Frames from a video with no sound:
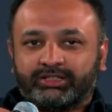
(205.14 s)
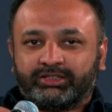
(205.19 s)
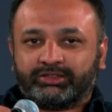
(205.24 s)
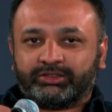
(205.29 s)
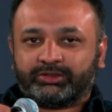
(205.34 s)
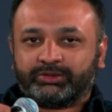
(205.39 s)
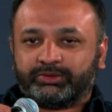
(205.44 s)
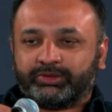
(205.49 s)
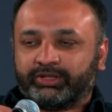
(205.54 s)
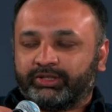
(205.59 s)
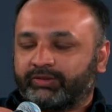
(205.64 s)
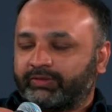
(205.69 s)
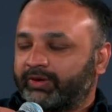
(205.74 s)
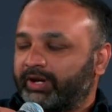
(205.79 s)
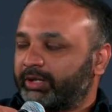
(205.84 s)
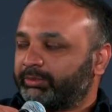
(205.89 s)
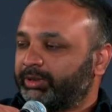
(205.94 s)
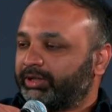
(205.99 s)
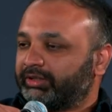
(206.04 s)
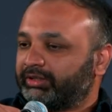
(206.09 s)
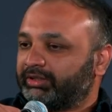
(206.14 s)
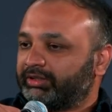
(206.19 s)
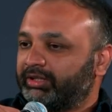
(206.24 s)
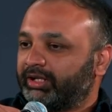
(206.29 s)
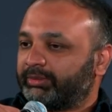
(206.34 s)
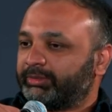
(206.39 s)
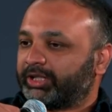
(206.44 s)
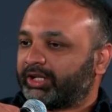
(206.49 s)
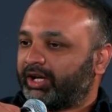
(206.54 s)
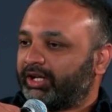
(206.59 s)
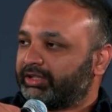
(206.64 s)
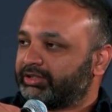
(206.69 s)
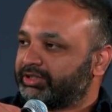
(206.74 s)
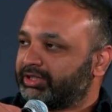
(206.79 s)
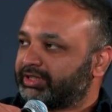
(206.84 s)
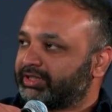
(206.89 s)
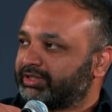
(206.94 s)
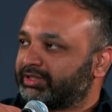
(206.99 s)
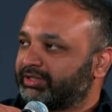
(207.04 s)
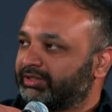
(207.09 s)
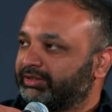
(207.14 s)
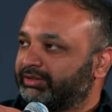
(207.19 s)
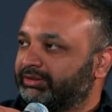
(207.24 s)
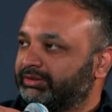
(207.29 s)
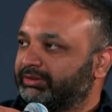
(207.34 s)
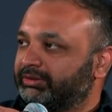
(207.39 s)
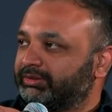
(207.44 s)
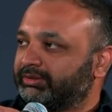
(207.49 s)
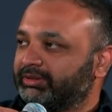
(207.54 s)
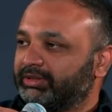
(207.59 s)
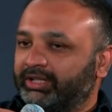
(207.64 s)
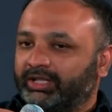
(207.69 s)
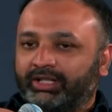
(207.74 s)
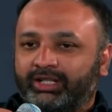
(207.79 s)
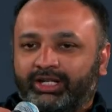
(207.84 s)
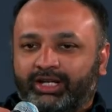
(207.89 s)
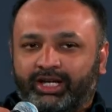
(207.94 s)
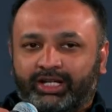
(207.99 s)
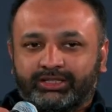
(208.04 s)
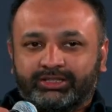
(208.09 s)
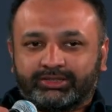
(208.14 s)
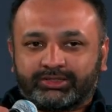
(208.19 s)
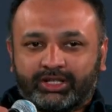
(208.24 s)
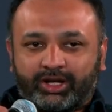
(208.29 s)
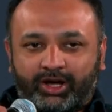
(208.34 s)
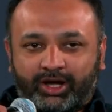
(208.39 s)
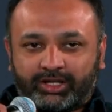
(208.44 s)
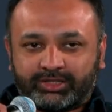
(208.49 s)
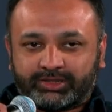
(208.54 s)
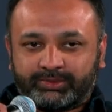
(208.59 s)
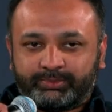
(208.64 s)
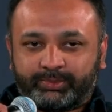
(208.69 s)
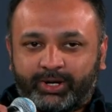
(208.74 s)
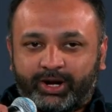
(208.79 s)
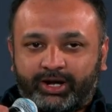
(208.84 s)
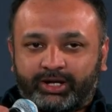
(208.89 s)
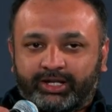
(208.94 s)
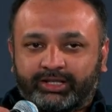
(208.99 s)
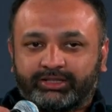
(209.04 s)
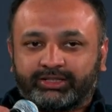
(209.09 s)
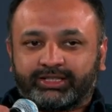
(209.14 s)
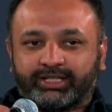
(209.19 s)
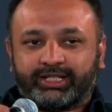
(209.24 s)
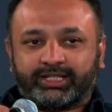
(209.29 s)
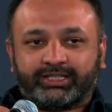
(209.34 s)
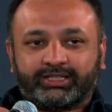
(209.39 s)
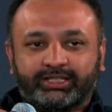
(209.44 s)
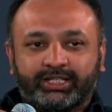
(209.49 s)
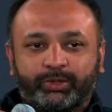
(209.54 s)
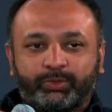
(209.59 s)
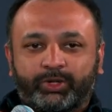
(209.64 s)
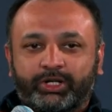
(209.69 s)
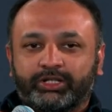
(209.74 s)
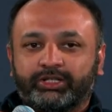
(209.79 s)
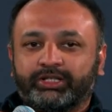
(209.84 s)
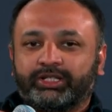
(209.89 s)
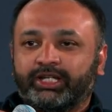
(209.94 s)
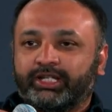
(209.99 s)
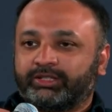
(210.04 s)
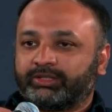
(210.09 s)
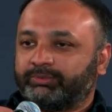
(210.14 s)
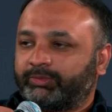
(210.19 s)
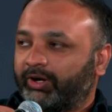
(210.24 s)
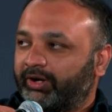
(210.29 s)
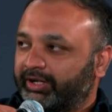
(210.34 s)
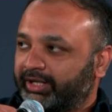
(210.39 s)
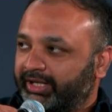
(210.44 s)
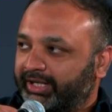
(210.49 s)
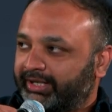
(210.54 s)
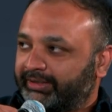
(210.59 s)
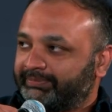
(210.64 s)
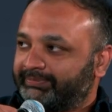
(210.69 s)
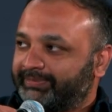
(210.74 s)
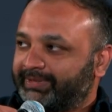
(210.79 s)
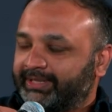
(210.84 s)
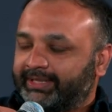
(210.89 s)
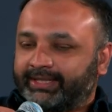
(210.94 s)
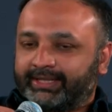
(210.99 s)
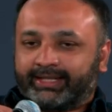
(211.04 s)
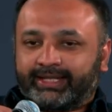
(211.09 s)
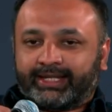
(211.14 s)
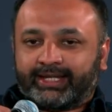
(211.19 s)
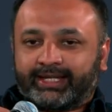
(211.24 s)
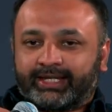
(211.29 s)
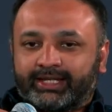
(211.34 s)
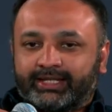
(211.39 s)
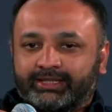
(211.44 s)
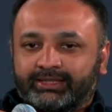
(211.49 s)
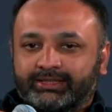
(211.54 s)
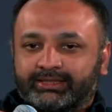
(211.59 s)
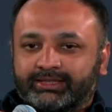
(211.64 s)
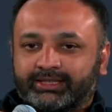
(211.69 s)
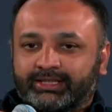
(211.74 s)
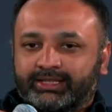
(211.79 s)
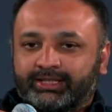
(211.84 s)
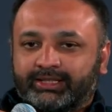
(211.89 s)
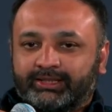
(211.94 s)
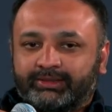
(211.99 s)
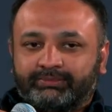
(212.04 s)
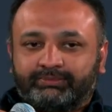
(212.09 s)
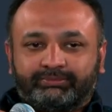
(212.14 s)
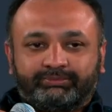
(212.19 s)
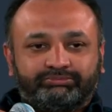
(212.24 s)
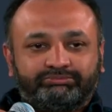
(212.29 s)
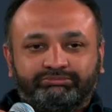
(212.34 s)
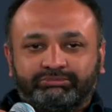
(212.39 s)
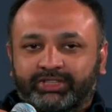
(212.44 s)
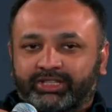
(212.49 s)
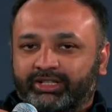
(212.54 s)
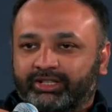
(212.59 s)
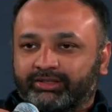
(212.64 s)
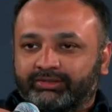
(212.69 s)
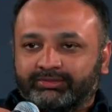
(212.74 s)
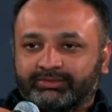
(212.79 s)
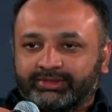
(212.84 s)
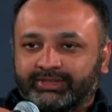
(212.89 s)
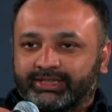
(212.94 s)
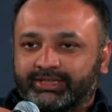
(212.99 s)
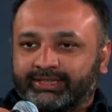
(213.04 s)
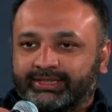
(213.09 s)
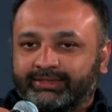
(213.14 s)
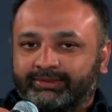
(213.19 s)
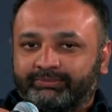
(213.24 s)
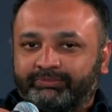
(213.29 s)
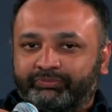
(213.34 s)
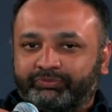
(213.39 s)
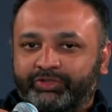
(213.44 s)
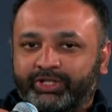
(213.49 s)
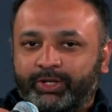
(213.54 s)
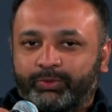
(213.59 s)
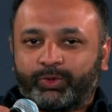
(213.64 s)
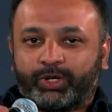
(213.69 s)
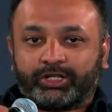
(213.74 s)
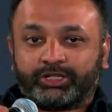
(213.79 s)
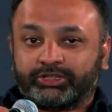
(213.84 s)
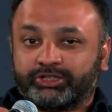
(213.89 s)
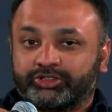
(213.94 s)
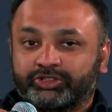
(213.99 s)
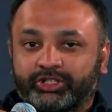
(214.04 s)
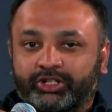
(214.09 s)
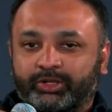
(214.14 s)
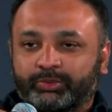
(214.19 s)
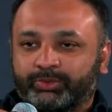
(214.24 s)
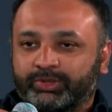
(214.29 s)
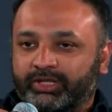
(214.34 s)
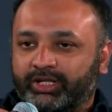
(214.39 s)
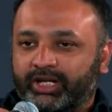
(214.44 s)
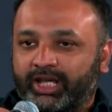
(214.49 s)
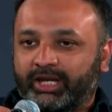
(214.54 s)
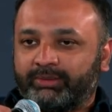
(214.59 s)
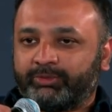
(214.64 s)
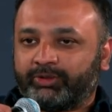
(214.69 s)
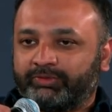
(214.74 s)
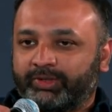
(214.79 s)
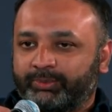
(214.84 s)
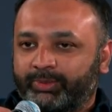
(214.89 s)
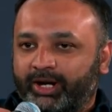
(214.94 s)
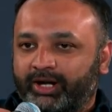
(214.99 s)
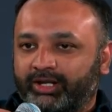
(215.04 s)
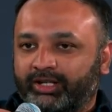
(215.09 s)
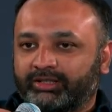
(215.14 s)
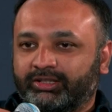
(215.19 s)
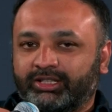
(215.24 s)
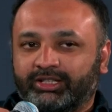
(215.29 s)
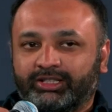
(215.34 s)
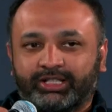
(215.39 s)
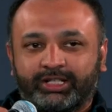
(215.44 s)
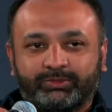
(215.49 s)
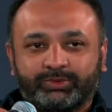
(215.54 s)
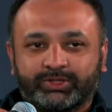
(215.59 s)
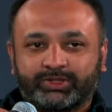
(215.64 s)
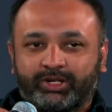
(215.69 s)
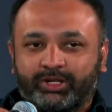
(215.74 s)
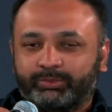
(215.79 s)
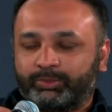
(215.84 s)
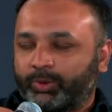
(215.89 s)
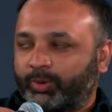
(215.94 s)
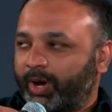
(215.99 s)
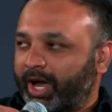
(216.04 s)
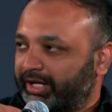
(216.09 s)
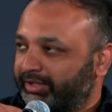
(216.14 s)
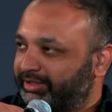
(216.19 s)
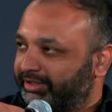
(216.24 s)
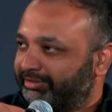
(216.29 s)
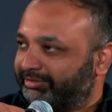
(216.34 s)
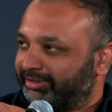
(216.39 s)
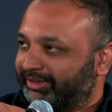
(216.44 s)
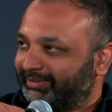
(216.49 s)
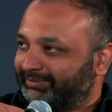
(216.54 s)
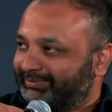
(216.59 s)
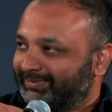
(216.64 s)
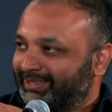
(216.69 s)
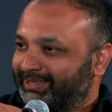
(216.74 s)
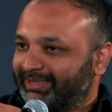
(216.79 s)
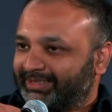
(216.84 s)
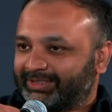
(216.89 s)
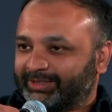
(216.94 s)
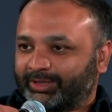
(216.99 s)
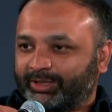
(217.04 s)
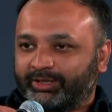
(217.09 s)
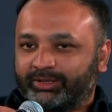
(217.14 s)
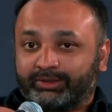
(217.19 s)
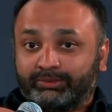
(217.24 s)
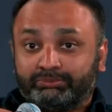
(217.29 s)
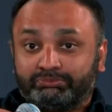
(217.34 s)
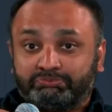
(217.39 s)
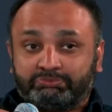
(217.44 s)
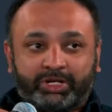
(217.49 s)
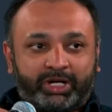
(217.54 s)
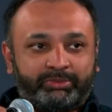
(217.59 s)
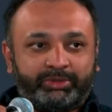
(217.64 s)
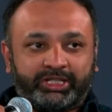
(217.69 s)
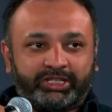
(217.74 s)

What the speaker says: two incredible dermatologists who had this awesome product, and they wanted to get to market, and they wanted to start with the name of the product, and that was called Proactive. So how many?